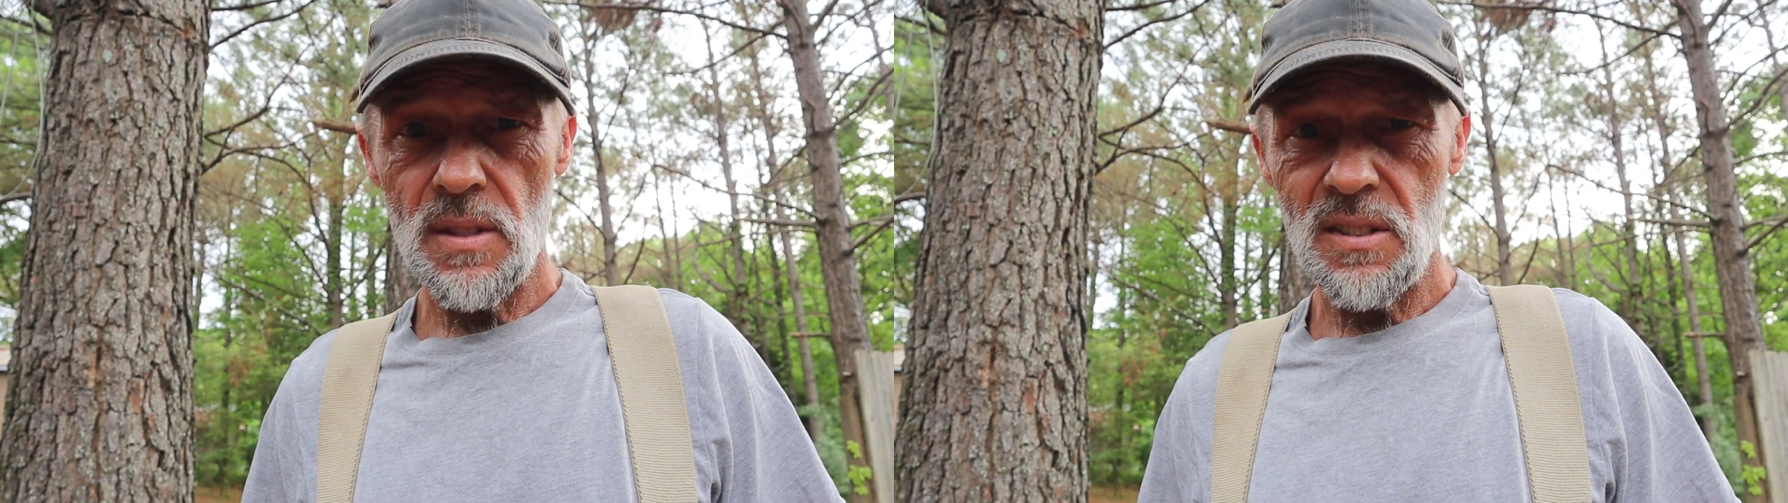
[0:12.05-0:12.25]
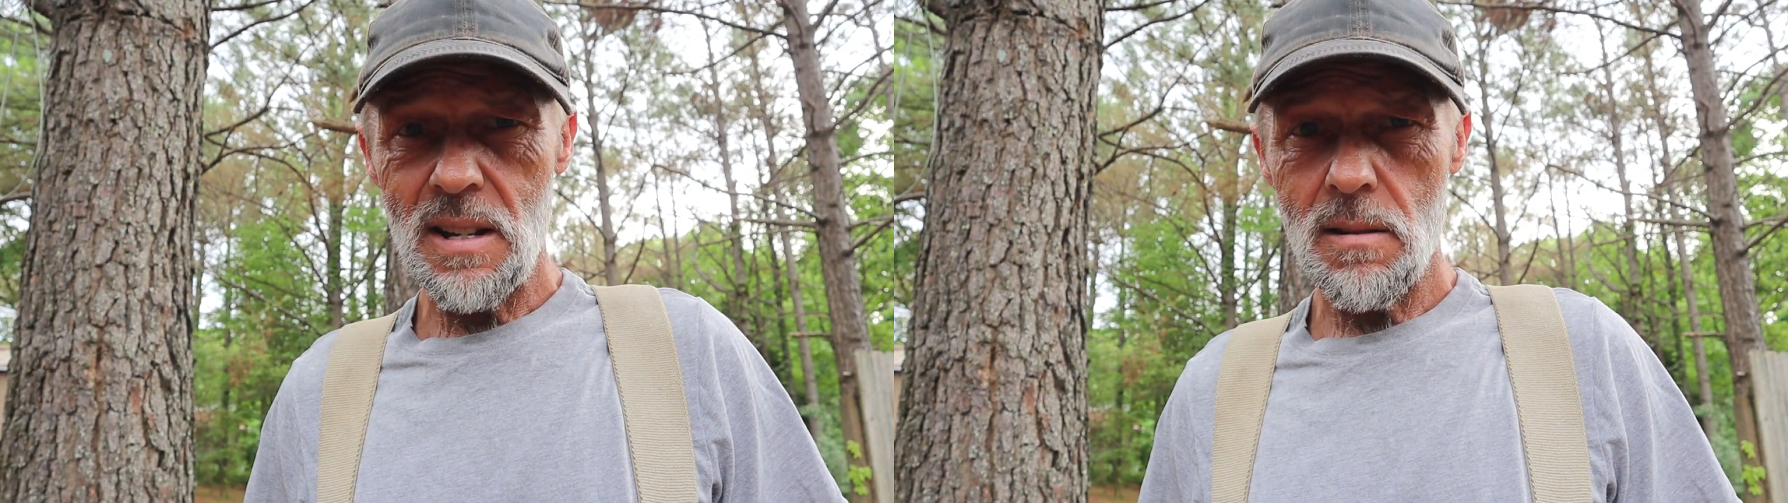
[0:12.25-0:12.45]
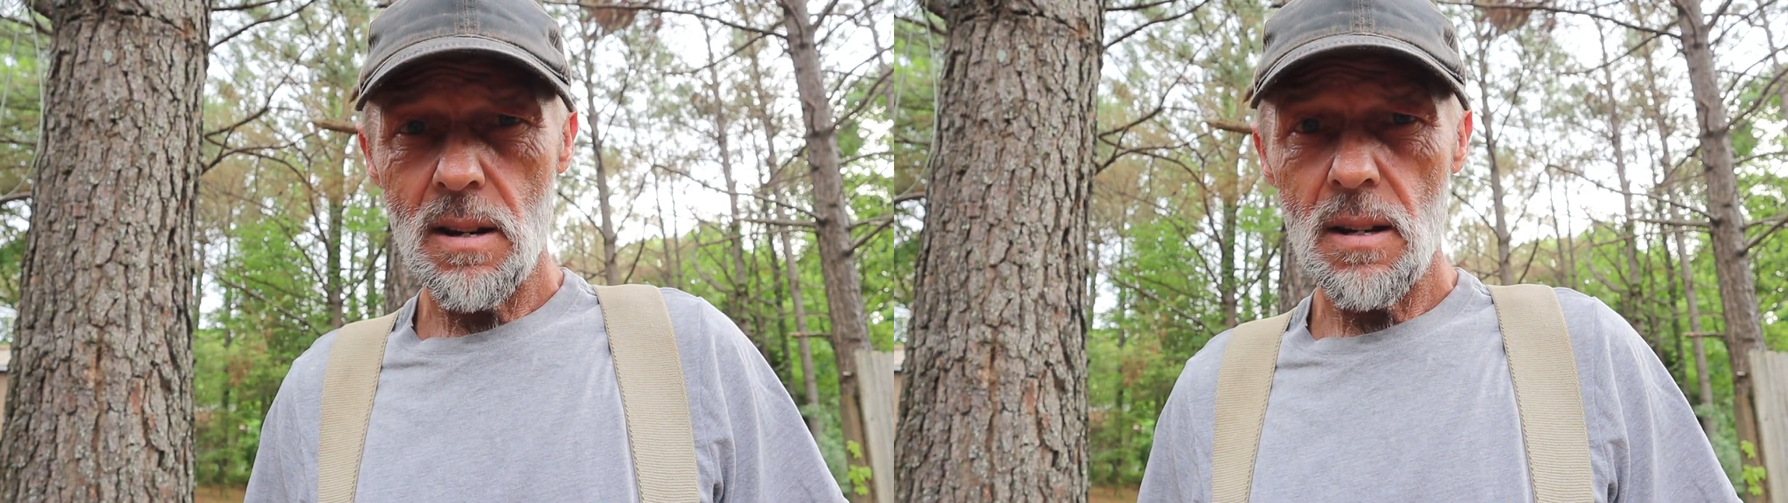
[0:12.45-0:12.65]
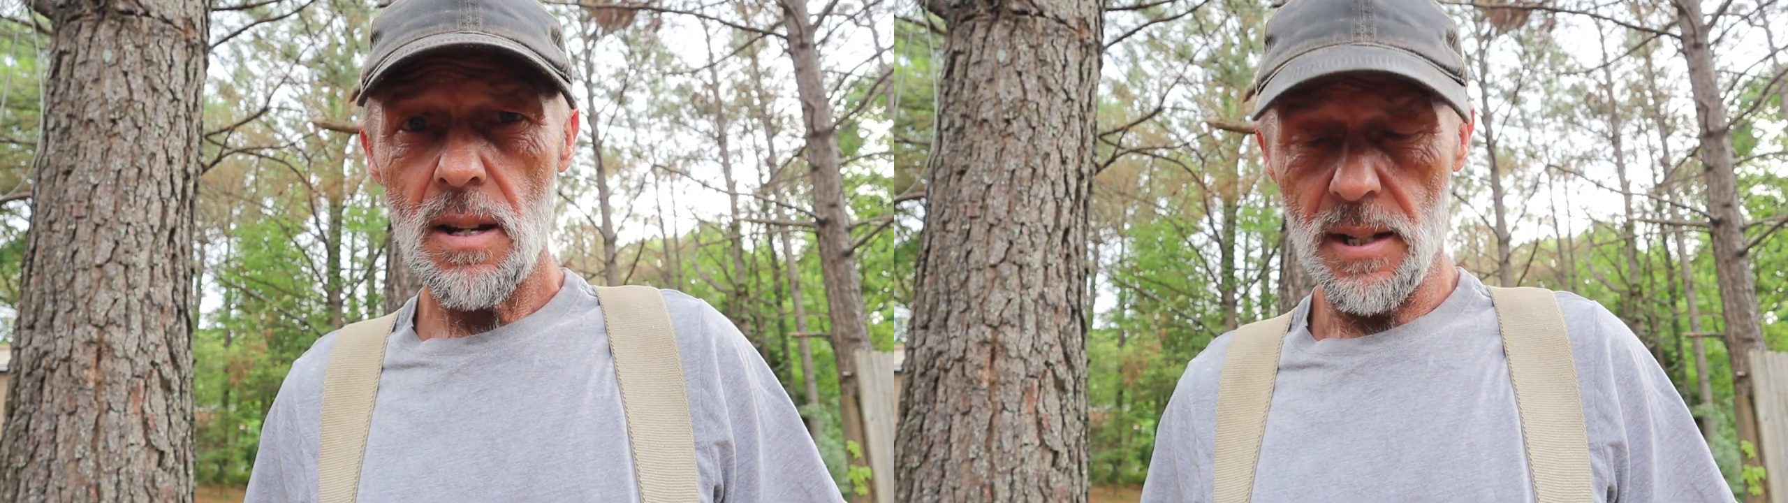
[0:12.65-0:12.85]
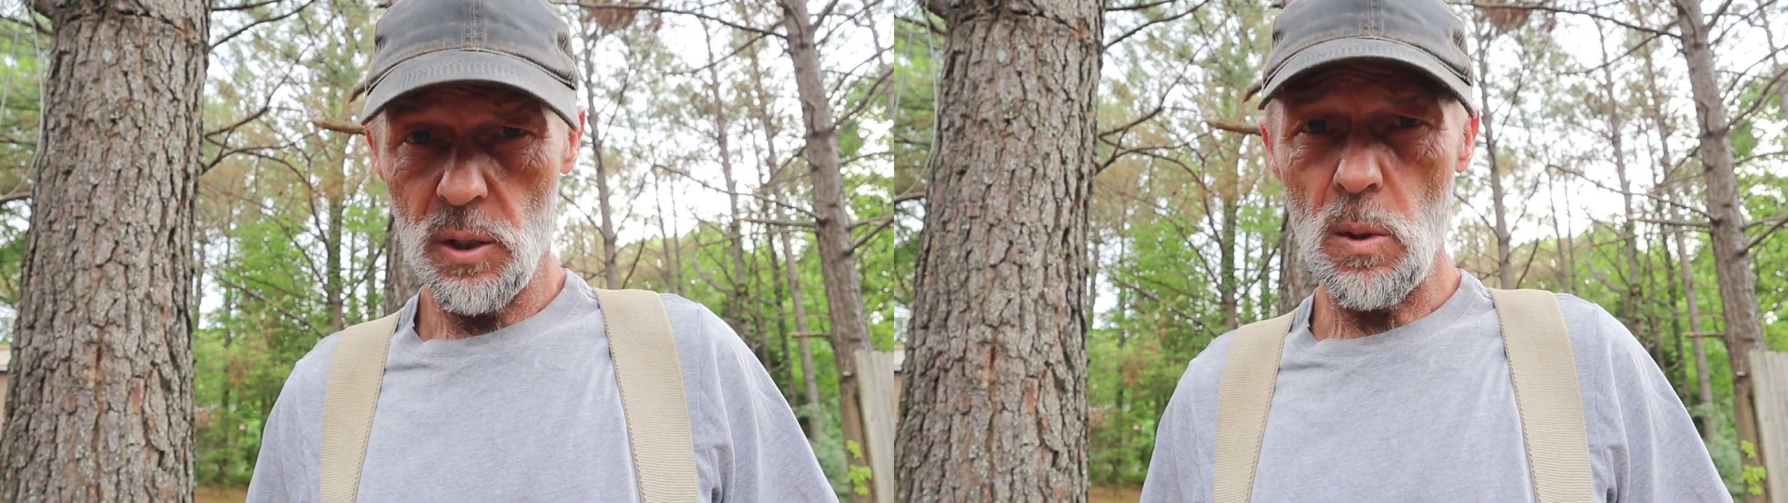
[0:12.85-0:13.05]
this area
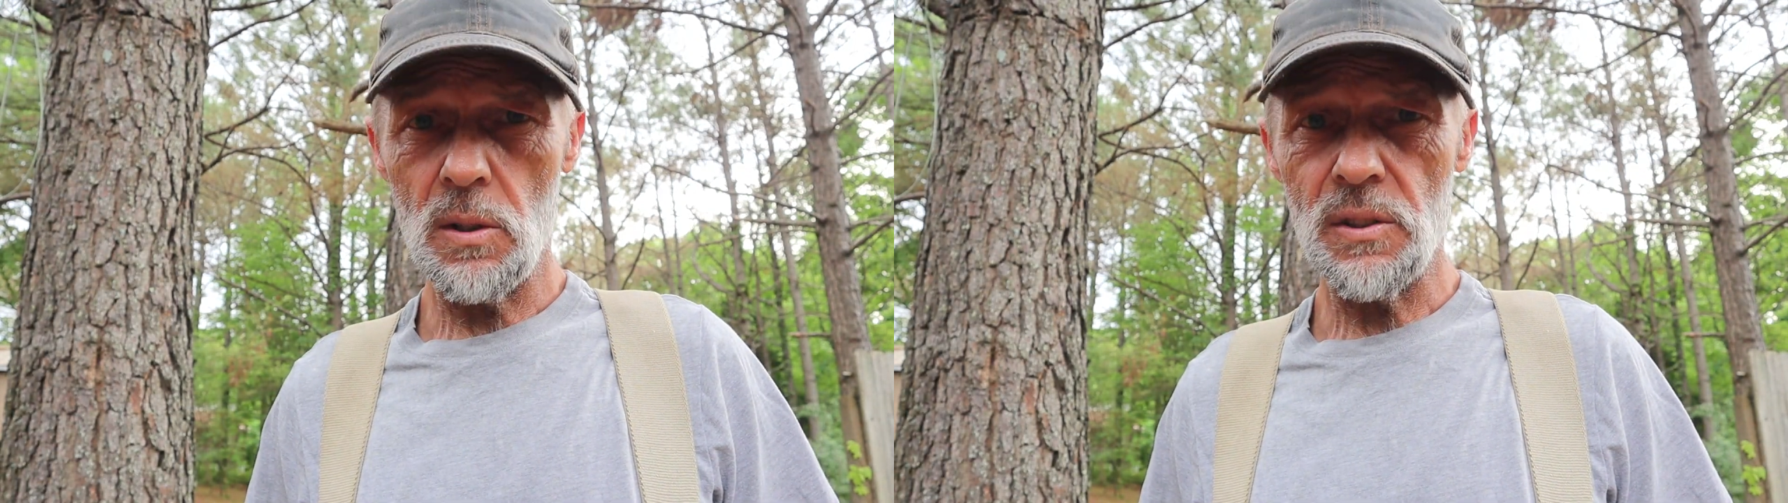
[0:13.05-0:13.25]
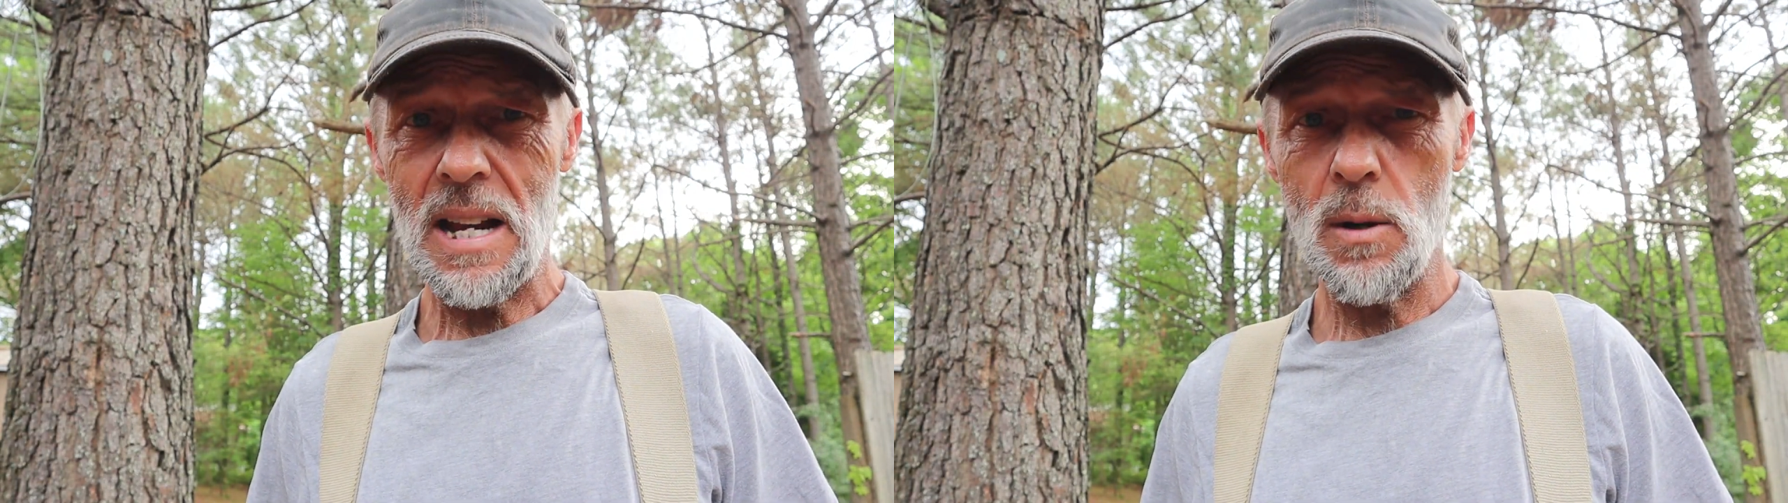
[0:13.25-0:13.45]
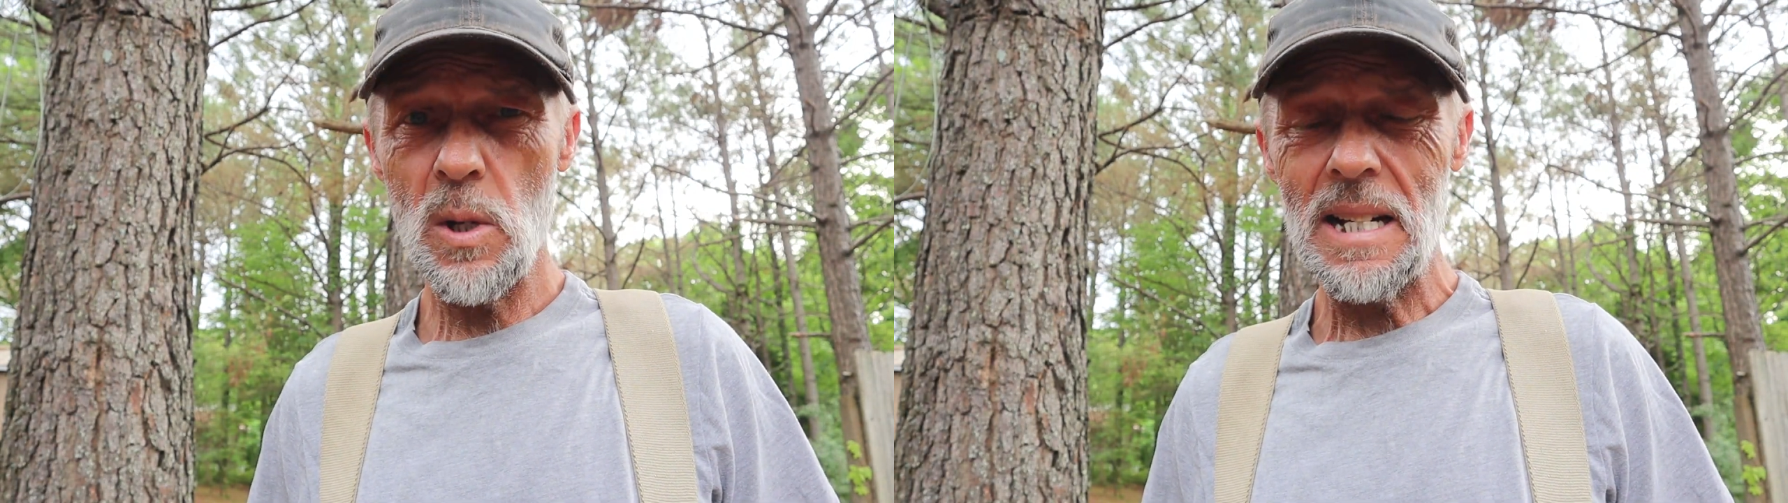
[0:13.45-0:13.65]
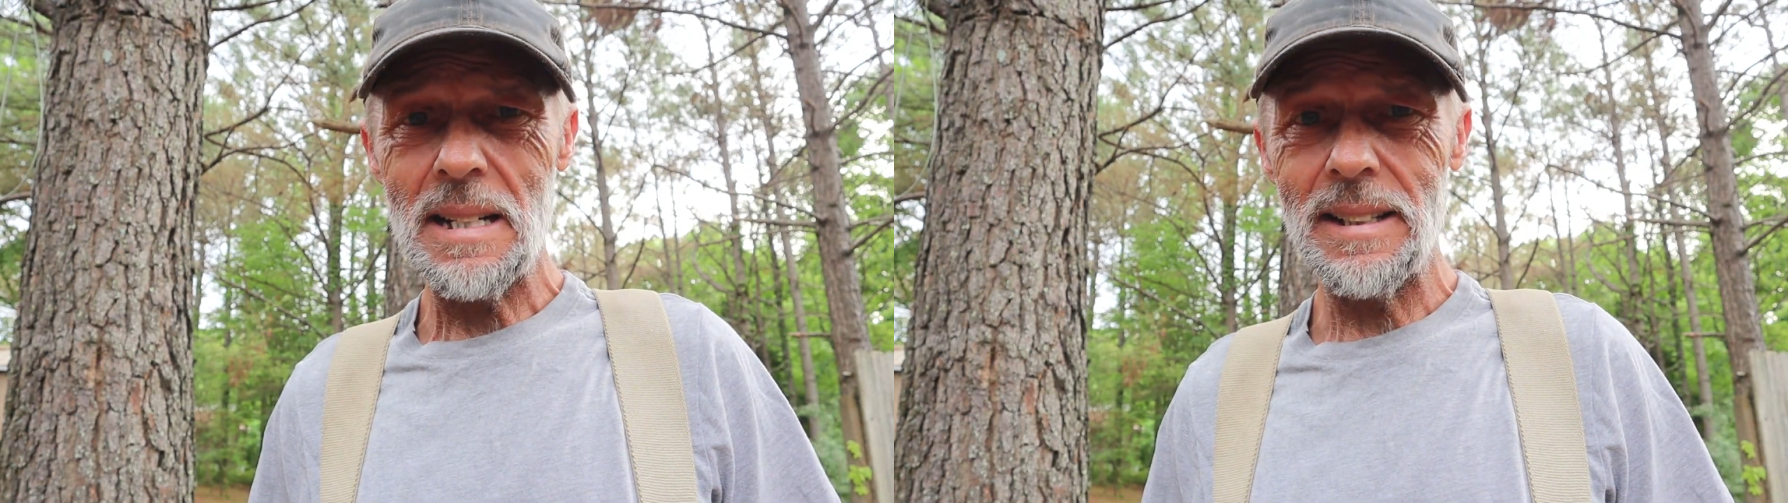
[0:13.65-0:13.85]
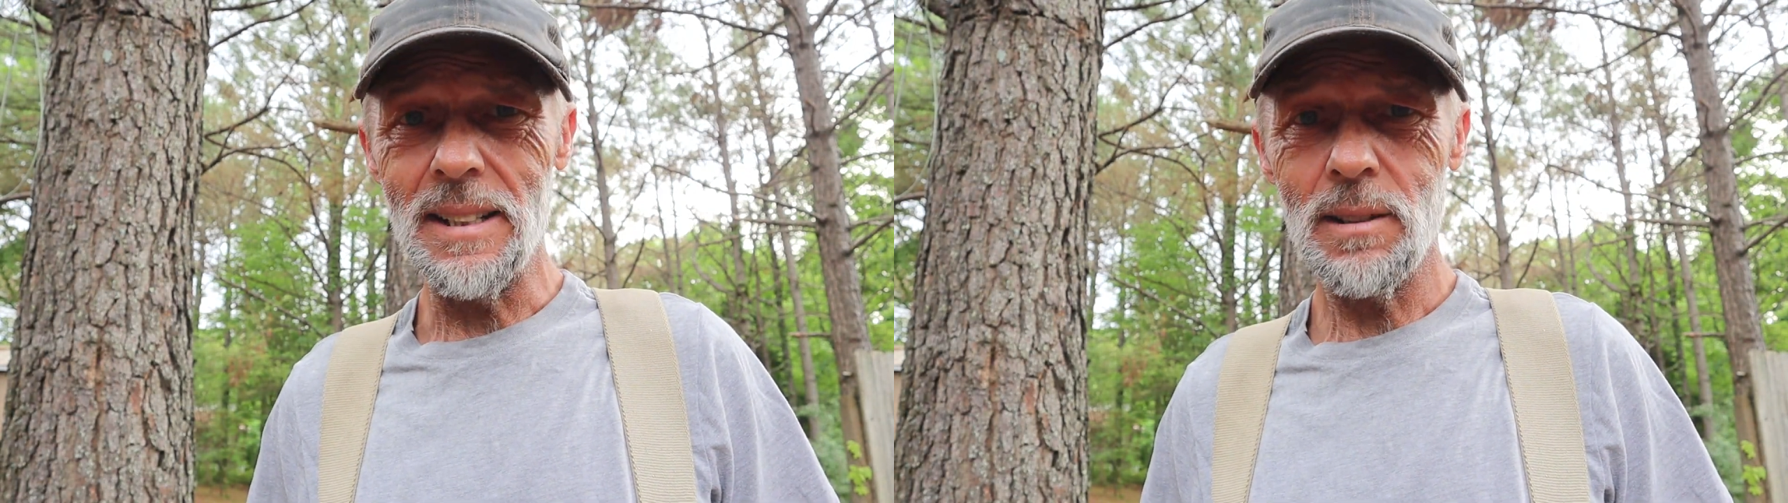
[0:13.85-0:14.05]
as well as how we
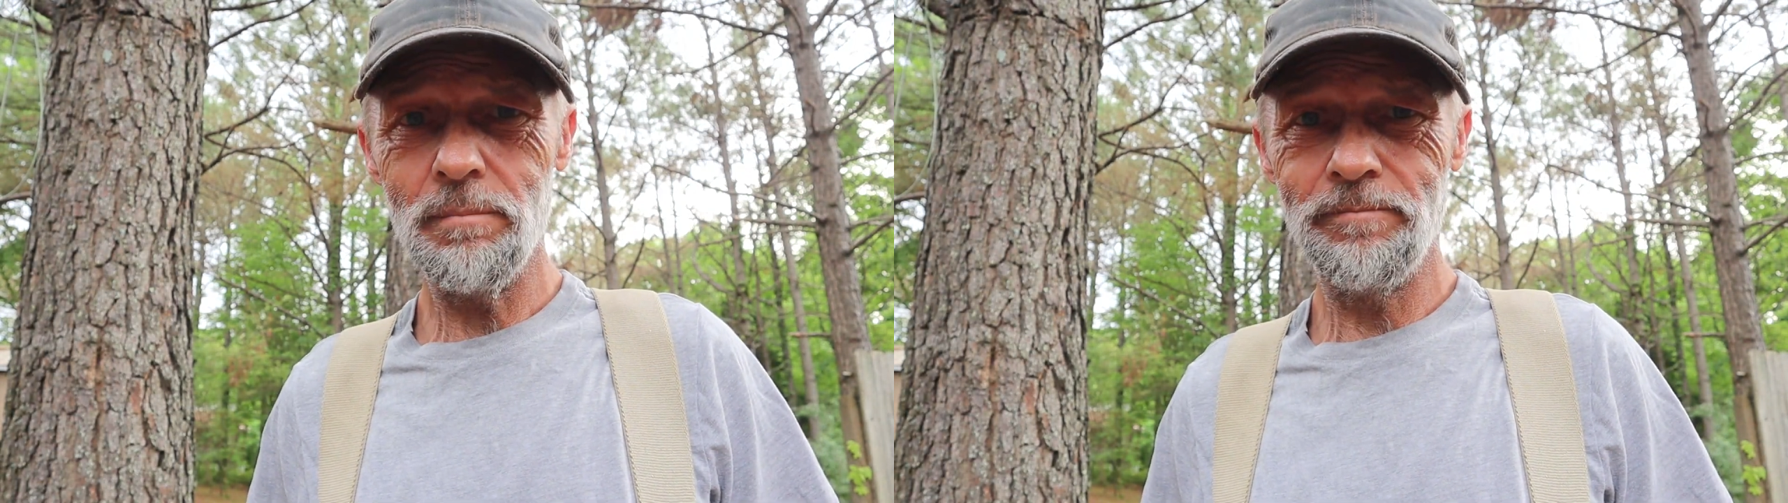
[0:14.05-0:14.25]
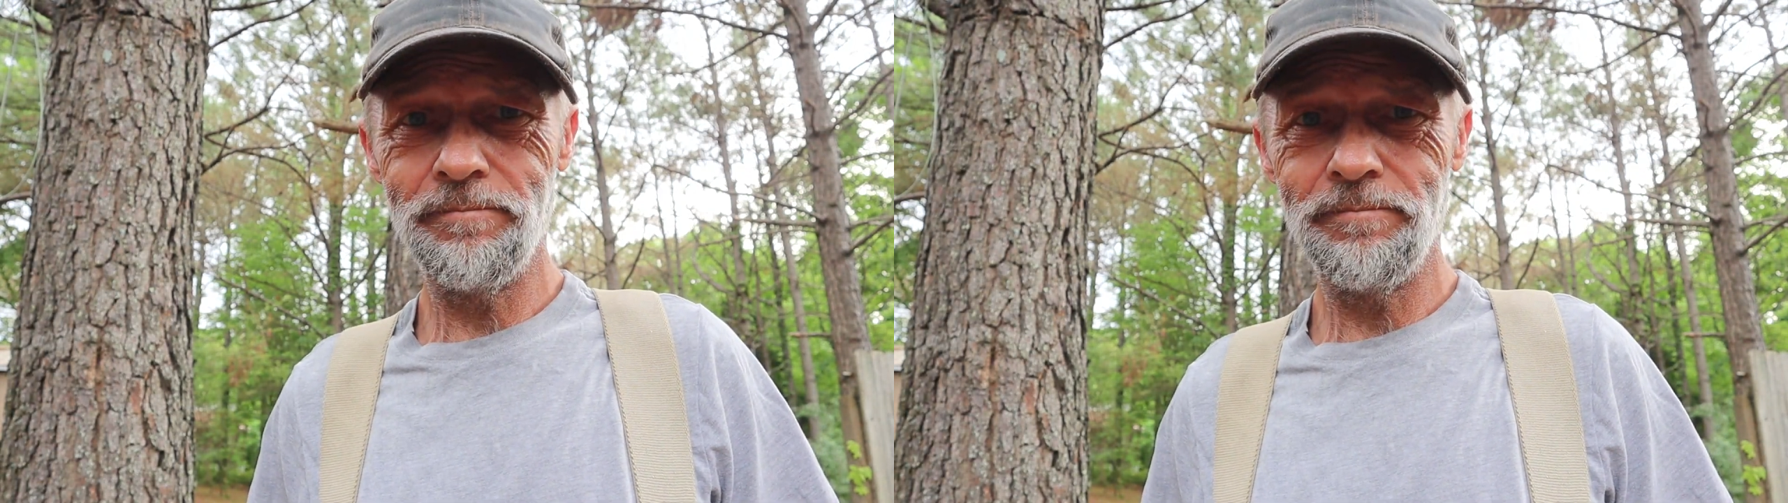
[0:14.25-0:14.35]
got here.